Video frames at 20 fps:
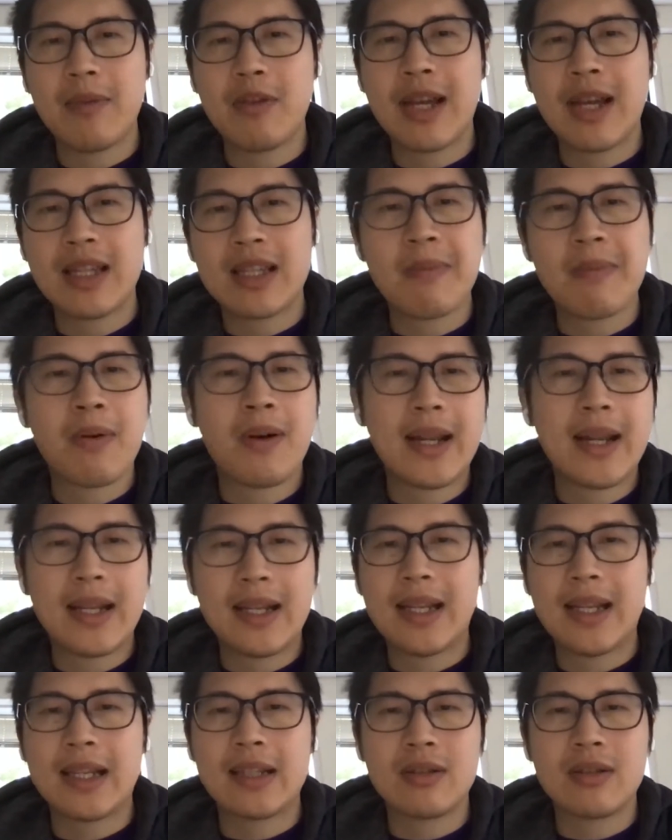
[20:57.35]
you can deploy
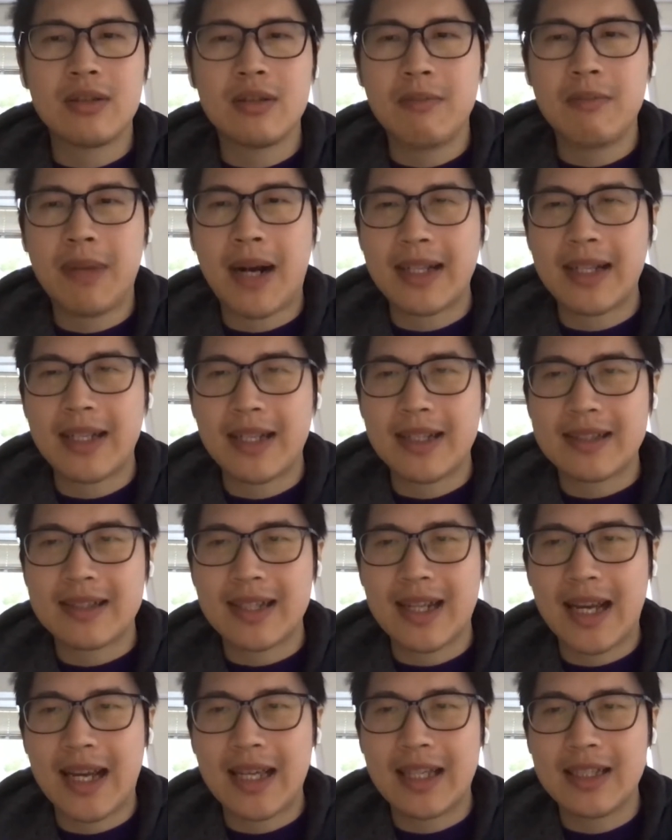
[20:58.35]
it into bindings
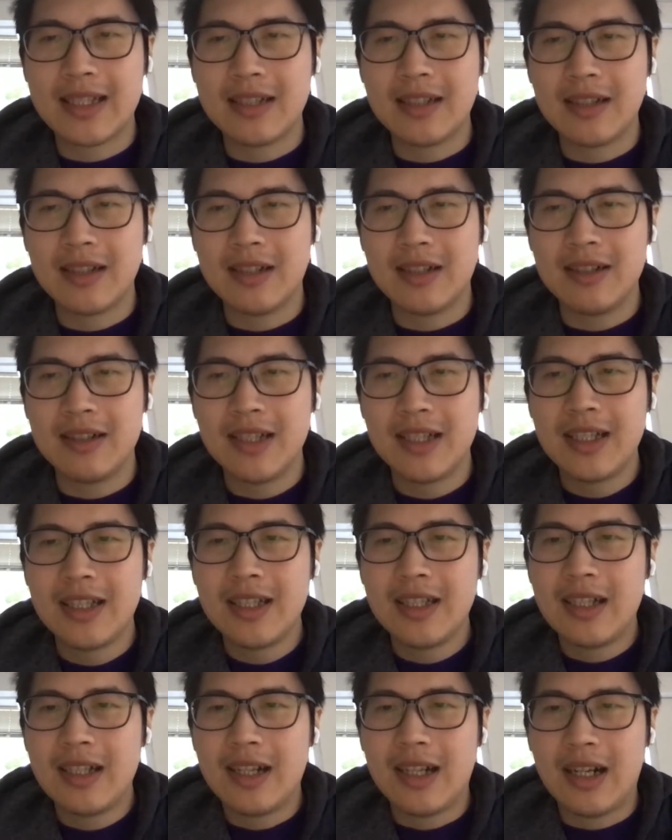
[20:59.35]
like
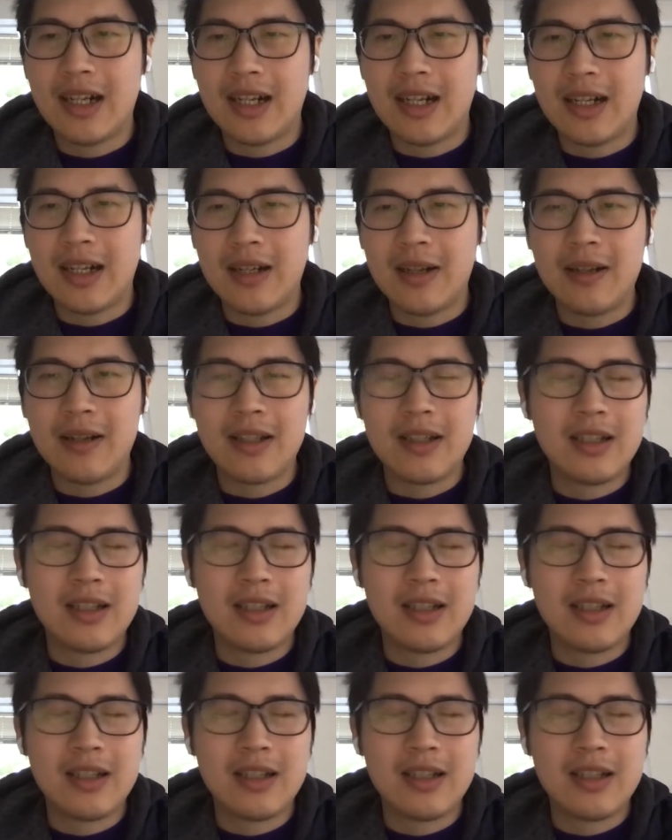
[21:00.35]
uh,